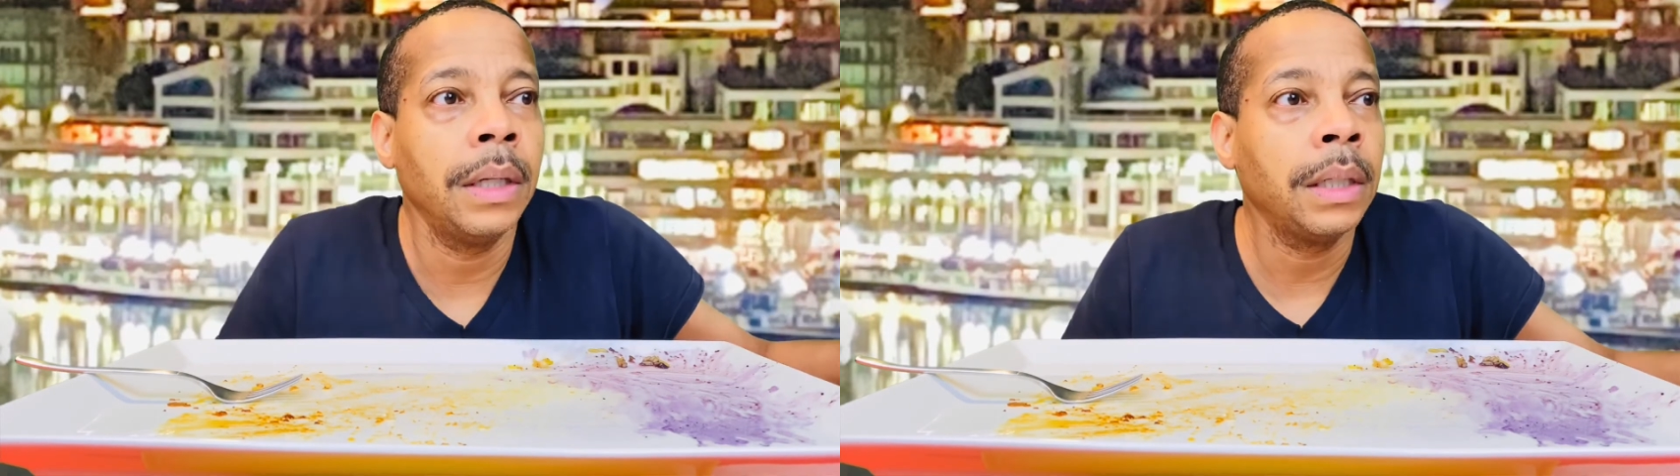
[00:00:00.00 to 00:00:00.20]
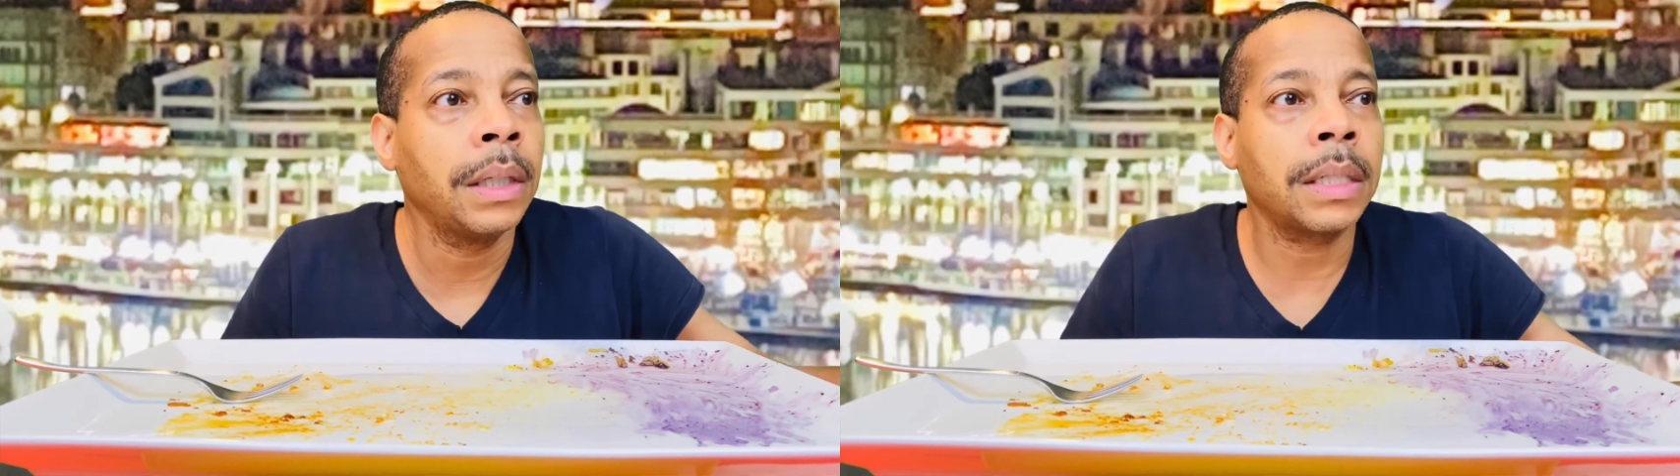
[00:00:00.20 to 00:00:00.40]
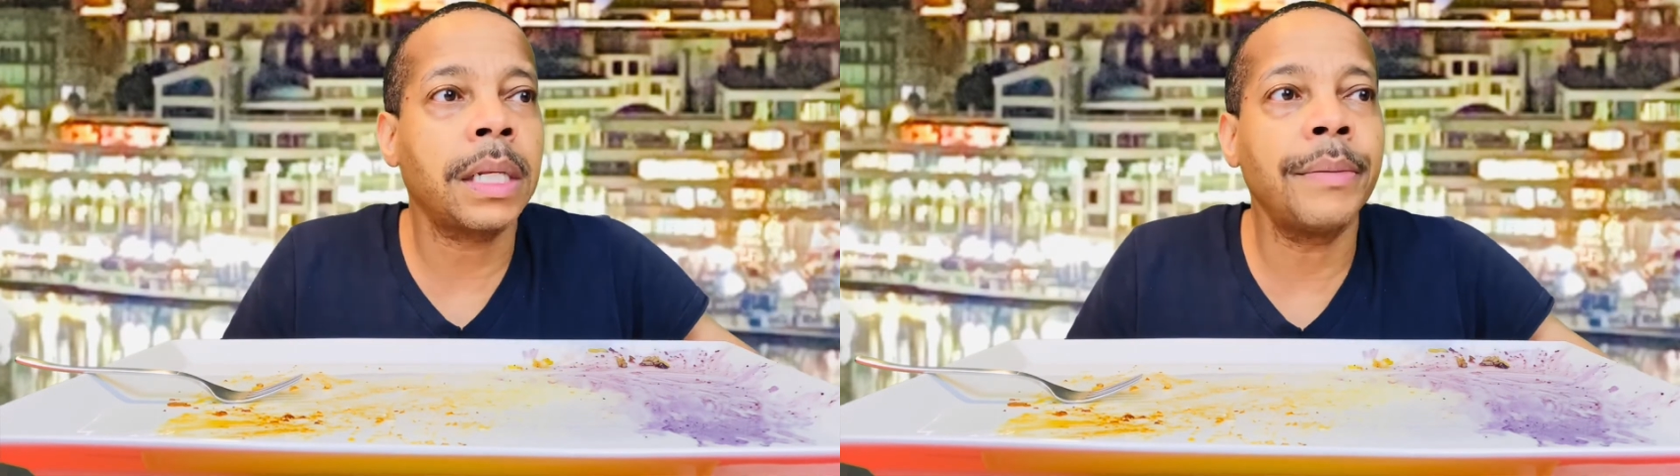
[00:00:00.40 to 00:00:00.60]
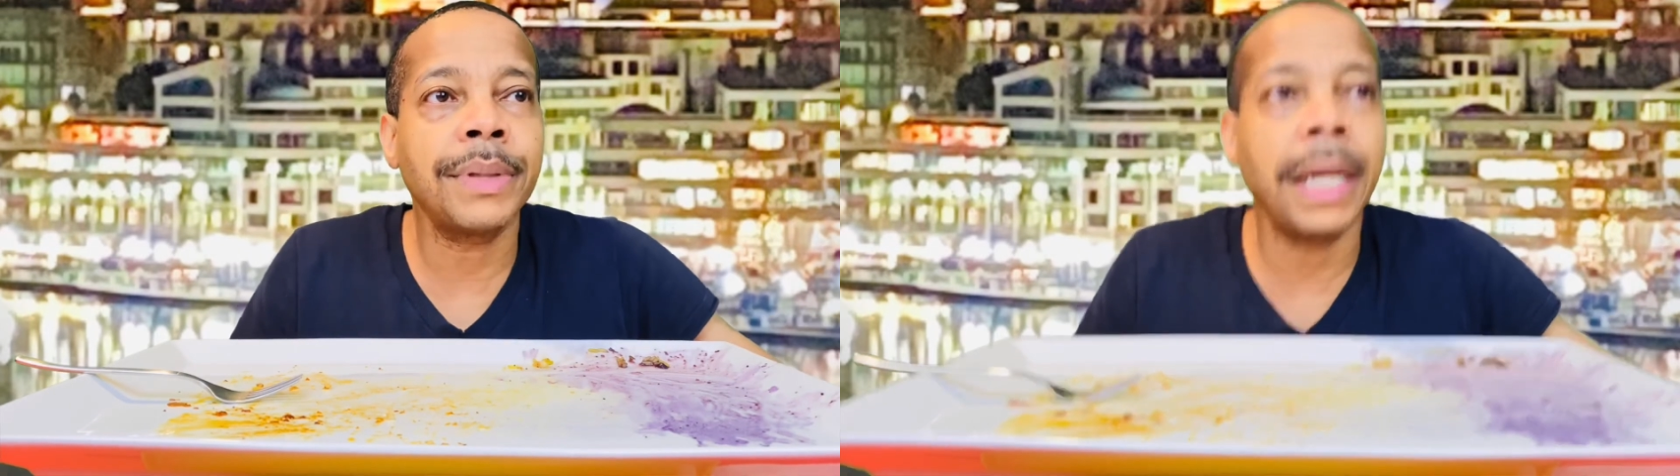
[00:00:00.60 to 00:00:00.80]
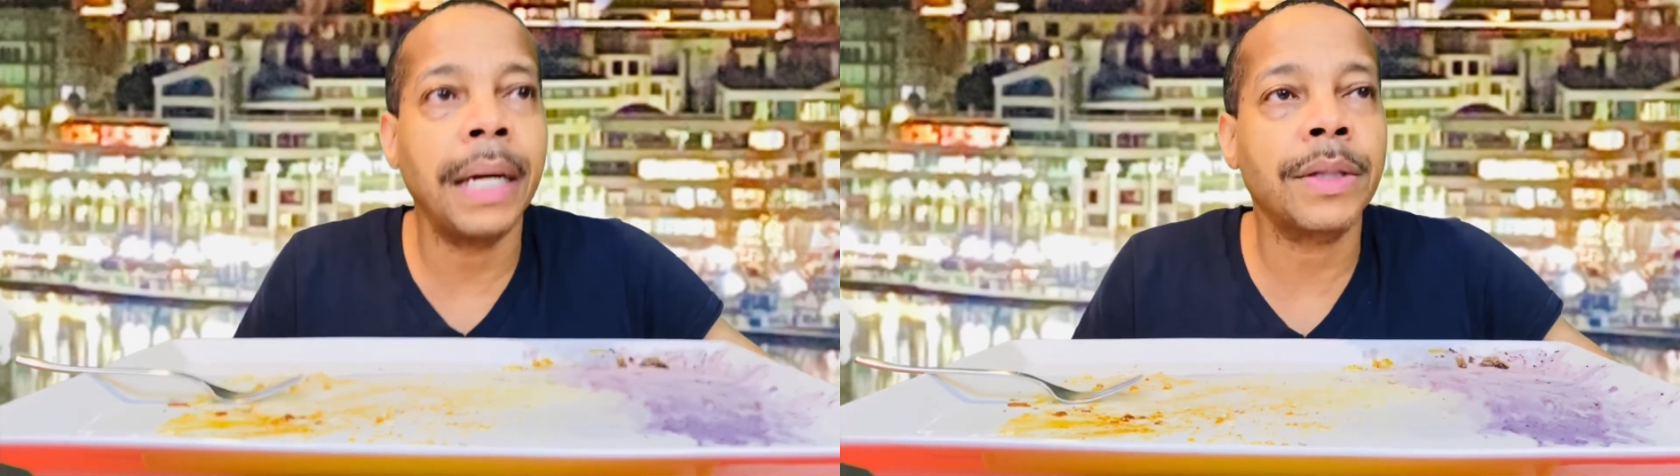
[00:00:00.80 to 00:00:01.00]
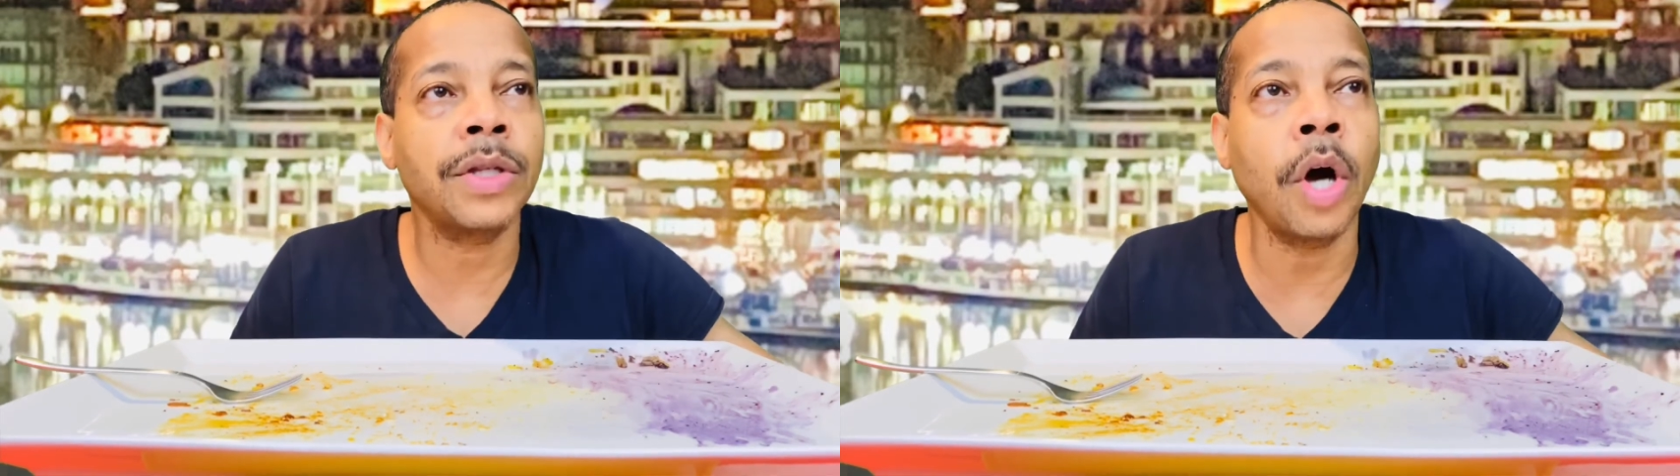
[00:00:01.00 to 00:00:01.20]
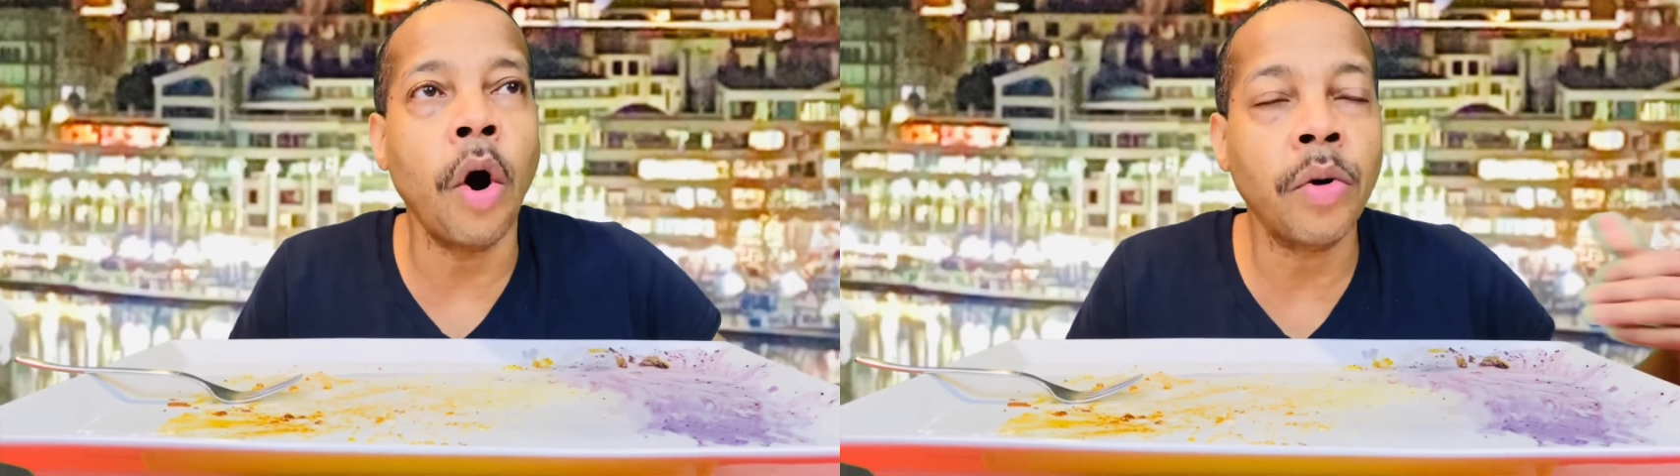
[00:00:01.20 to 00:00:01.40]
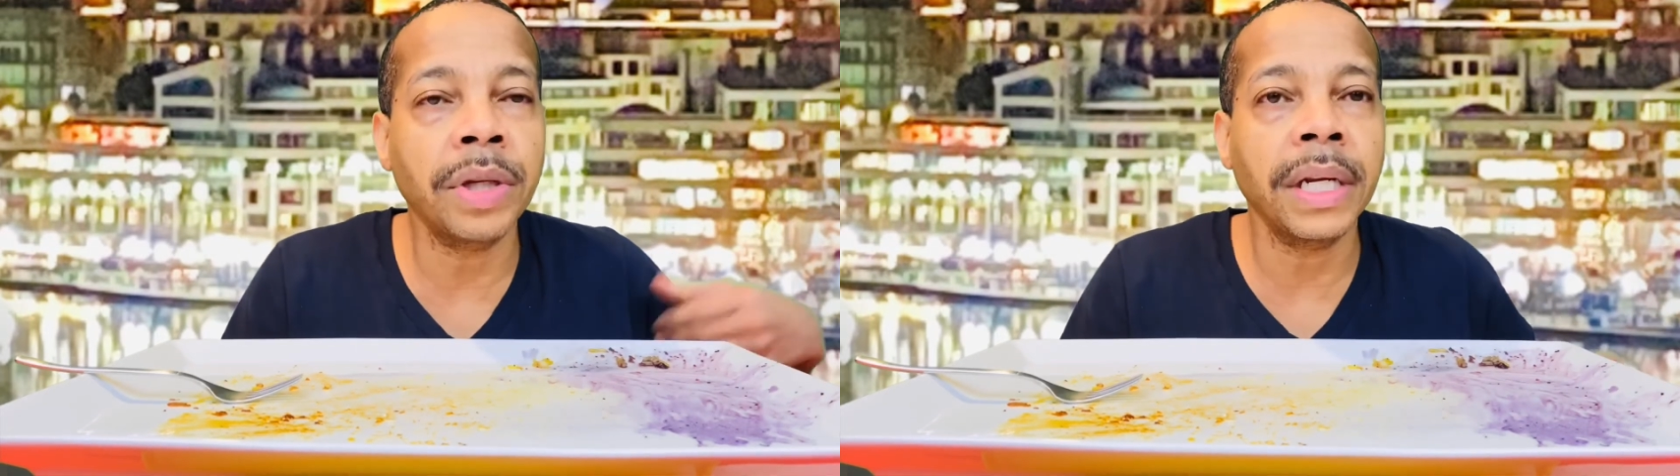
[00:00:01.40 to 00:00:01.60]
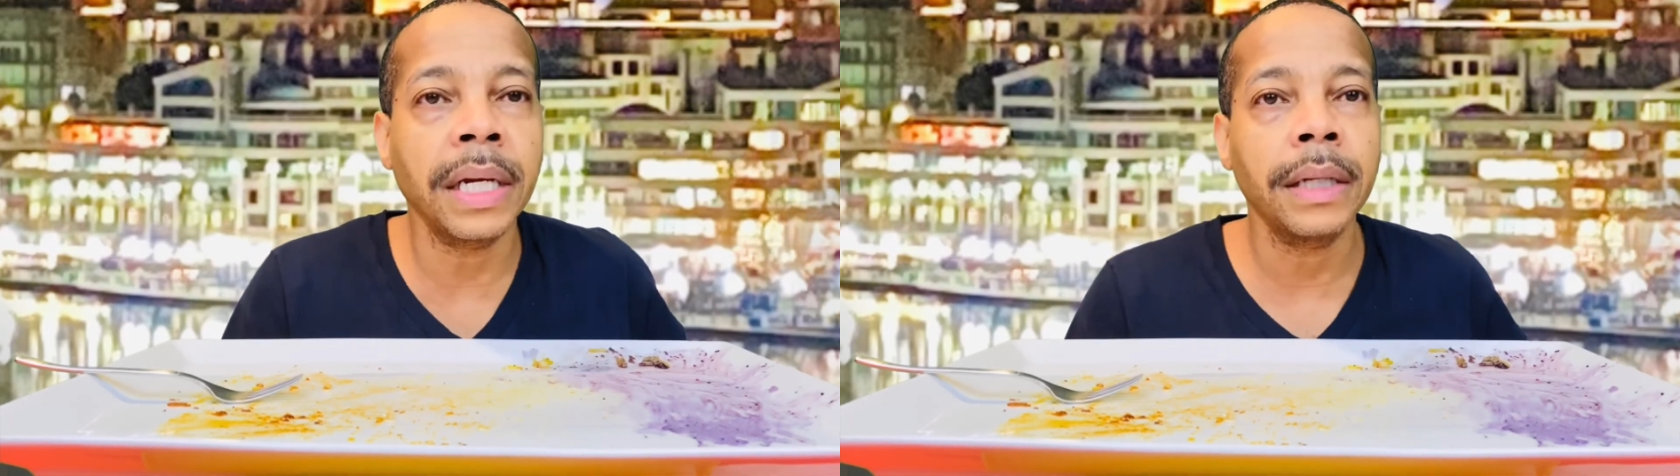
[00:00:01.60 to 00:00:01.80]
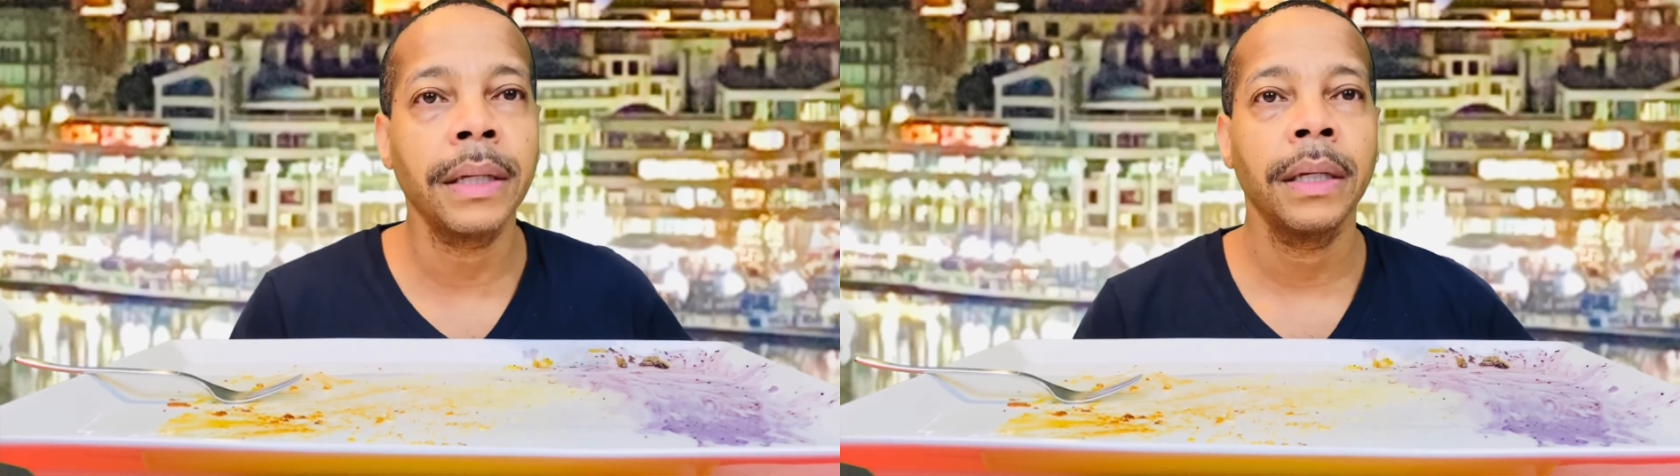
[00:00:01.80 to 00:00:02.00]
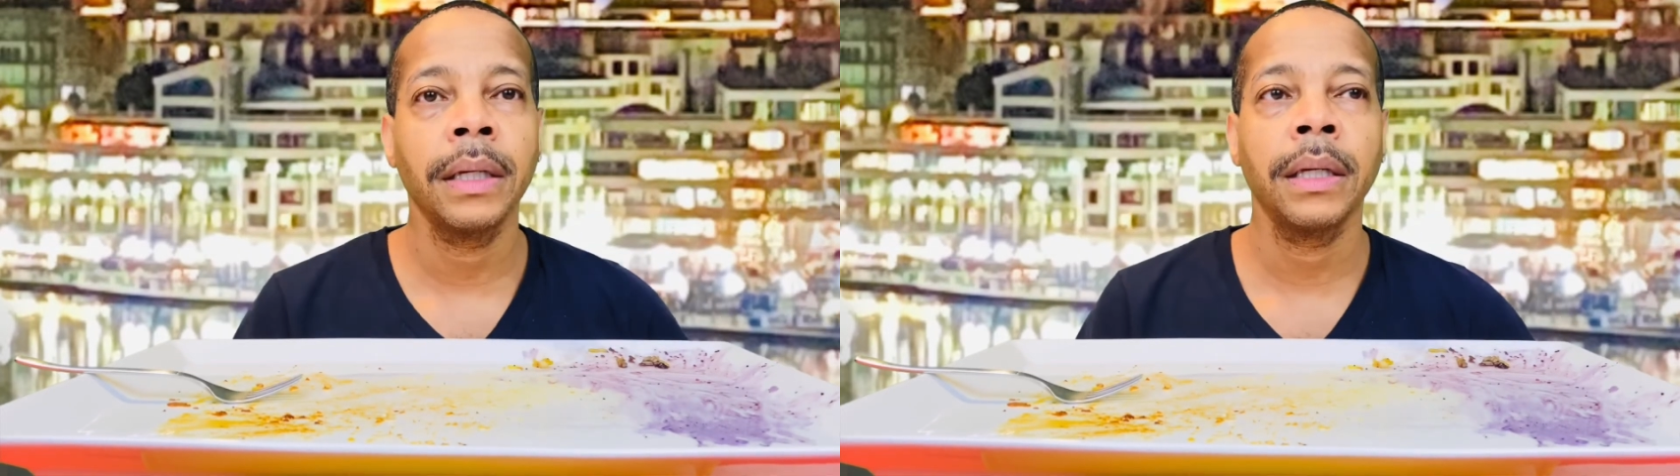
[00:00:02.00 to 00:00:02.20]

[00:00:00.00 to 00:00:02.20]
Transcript: Cause sometimes you hold it in,